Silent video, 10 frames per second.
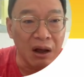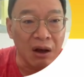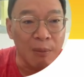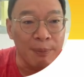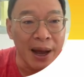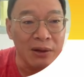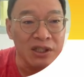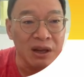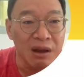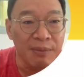
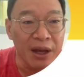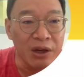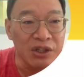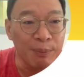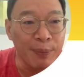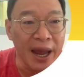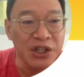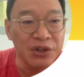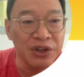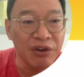compounds. By using
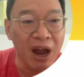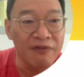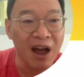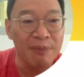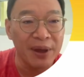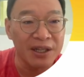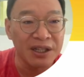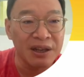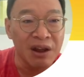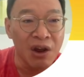patient-derived
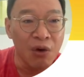iPSC,